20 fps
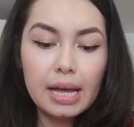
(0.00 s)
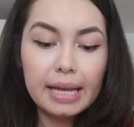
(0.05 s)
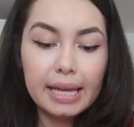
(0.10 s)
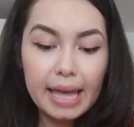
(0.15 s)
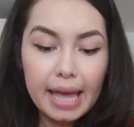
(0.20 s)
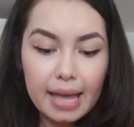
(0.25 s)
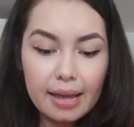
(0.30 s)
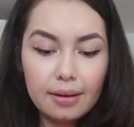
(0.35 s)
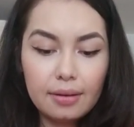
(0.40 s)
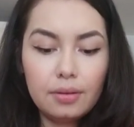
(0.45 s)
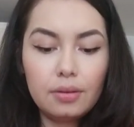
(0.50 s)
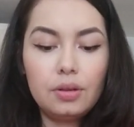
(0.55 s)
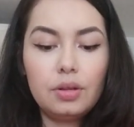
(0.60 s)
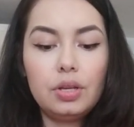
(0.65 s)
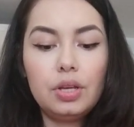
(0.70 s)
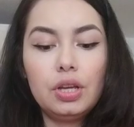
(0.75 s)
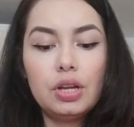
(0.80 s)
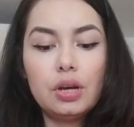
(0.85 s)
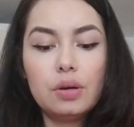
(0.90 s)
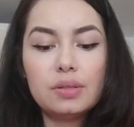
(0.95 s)
Again,
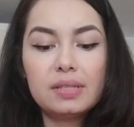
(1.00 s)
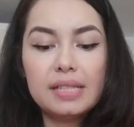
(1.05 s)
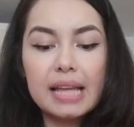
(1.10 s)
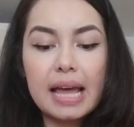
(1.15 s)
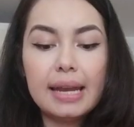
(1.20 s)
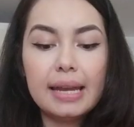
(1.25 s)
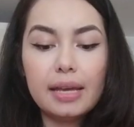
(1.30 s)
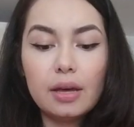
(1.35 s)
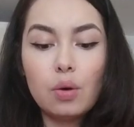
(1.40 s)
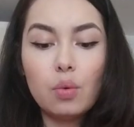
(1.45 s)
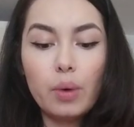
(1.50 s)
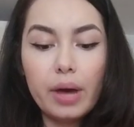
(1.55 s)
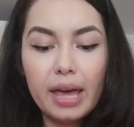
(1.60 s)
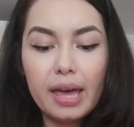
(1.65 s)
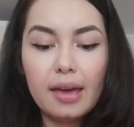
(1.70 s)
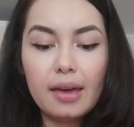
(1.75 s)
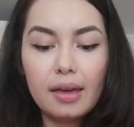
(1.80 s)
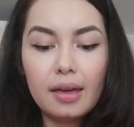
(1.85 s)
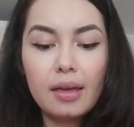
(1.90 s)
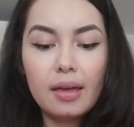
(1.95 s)
you know, standing
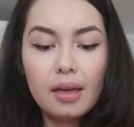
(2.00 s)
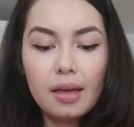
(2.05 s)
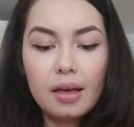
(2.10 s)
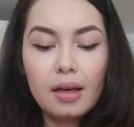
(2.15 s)
away